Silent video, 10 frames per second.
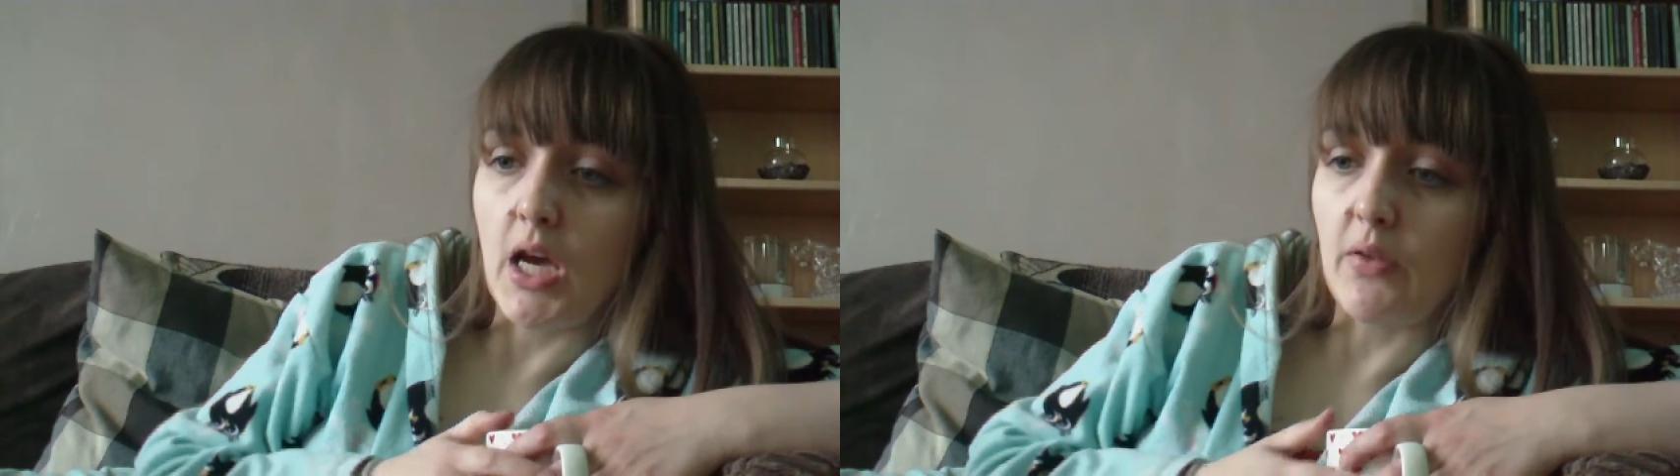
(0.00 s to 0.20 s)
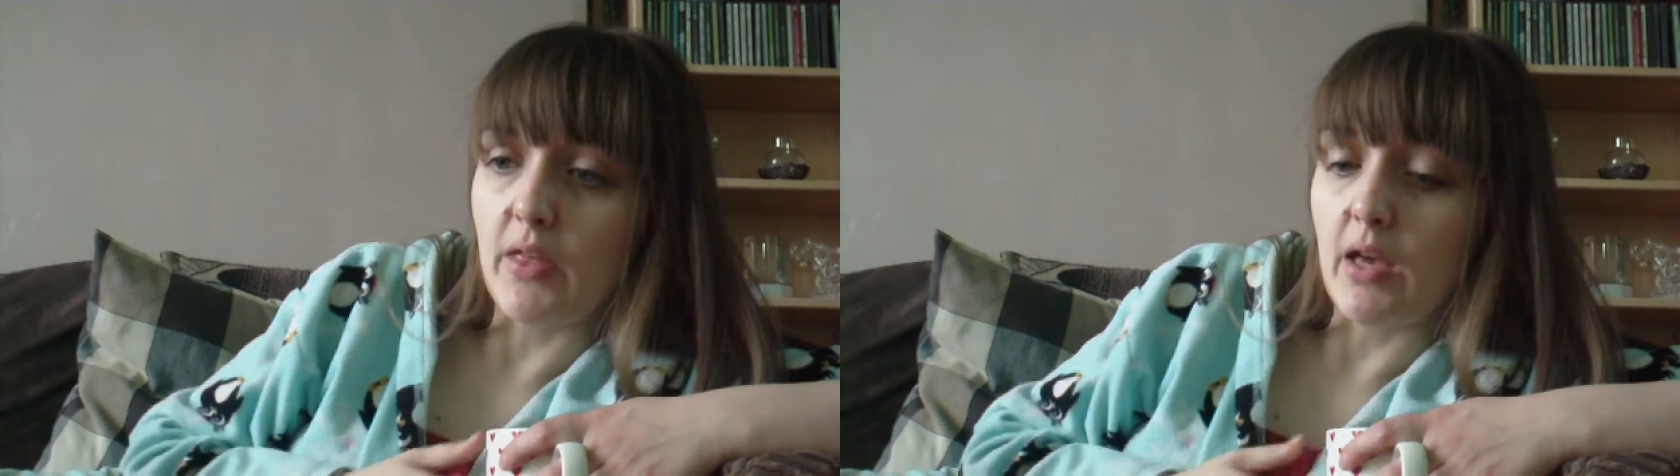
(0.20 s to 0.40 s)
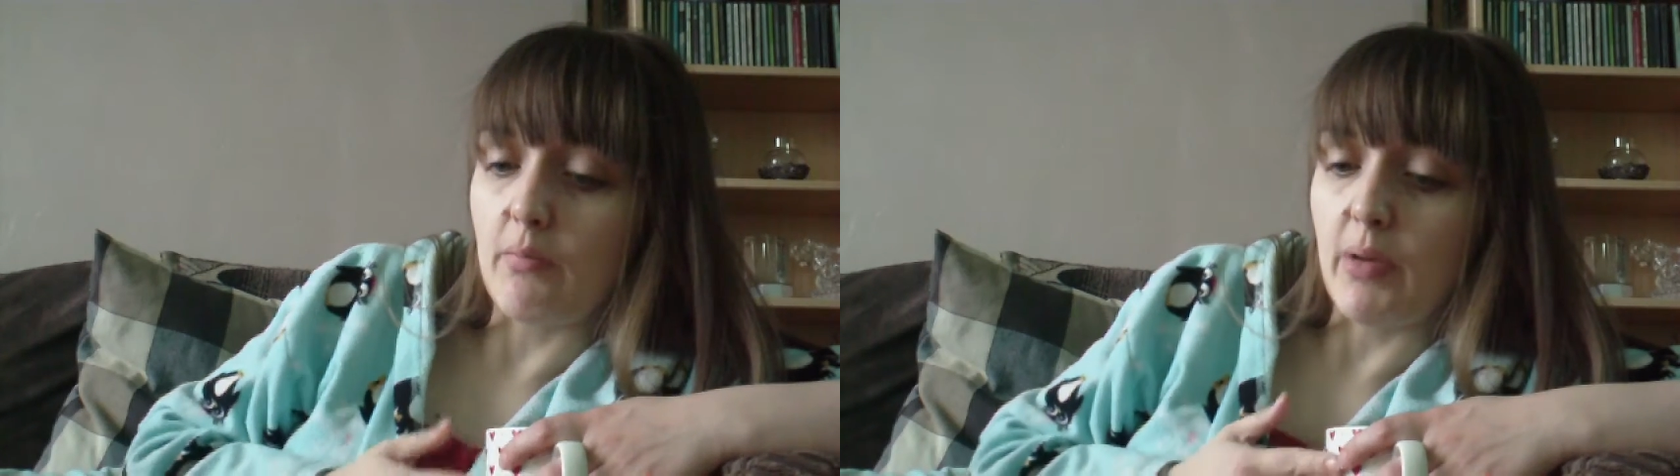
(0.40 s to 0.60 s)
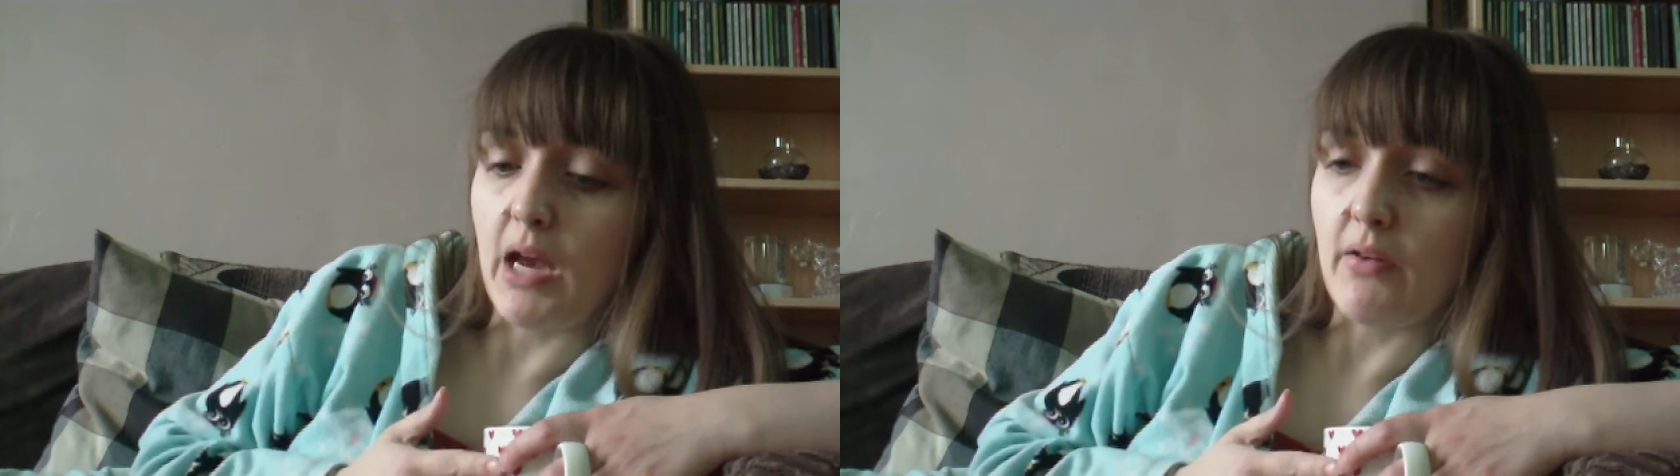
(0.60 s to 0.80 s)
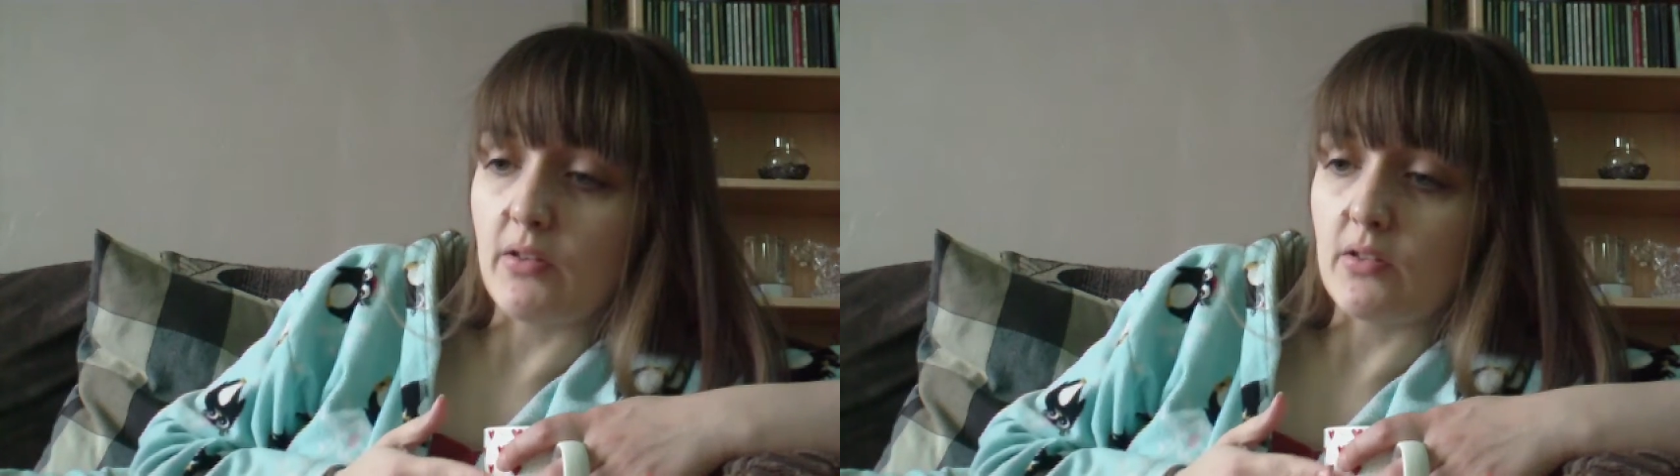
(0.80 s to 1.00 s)
how their
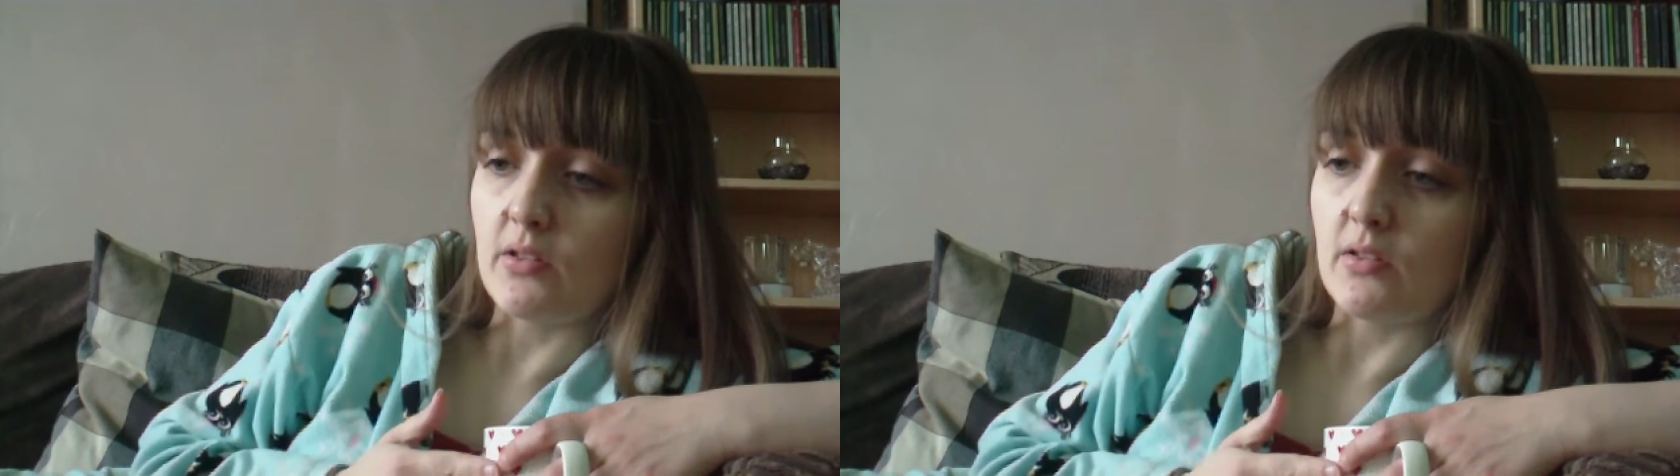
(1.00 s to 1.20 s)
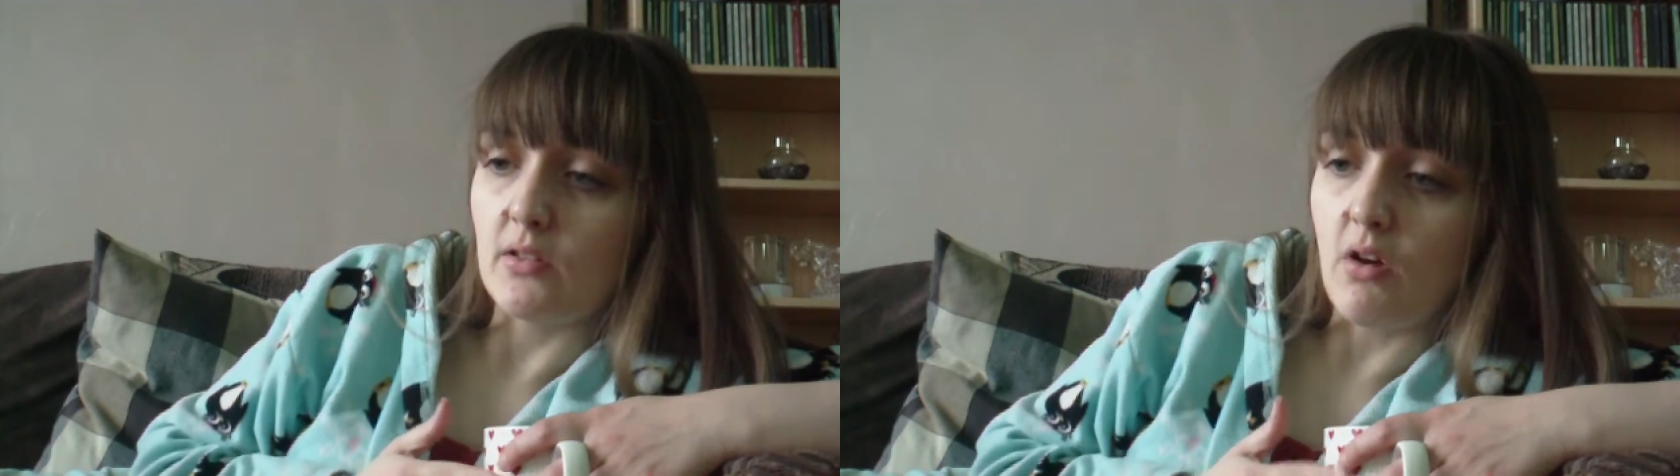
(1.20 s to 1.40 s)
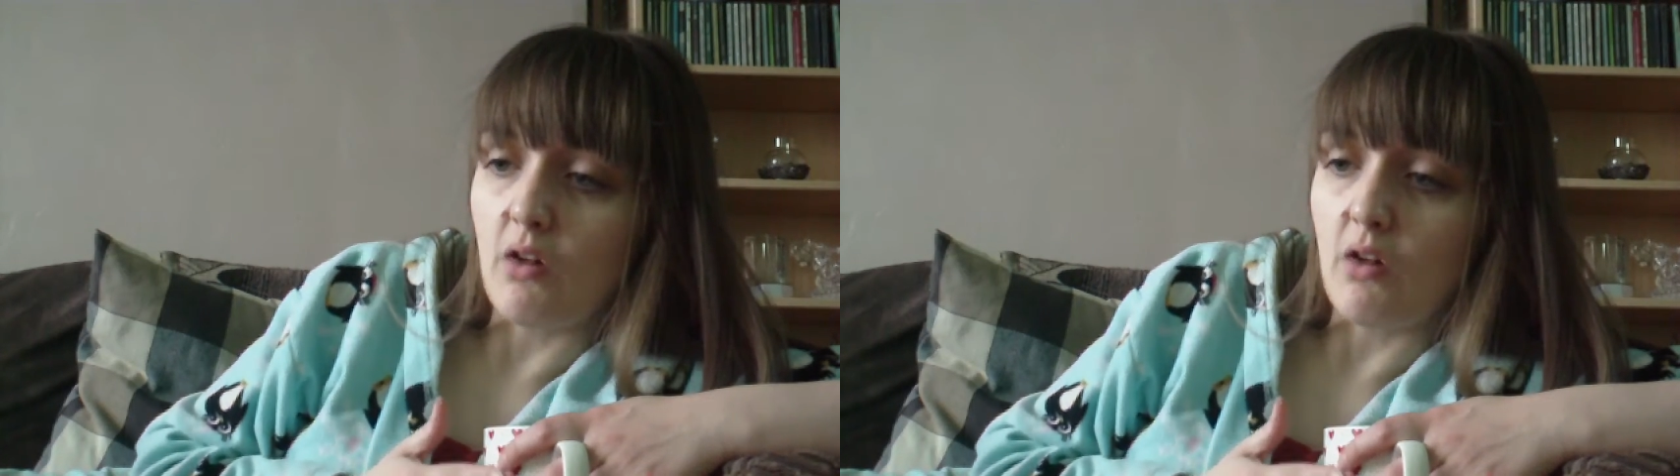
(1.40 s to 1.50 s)
parents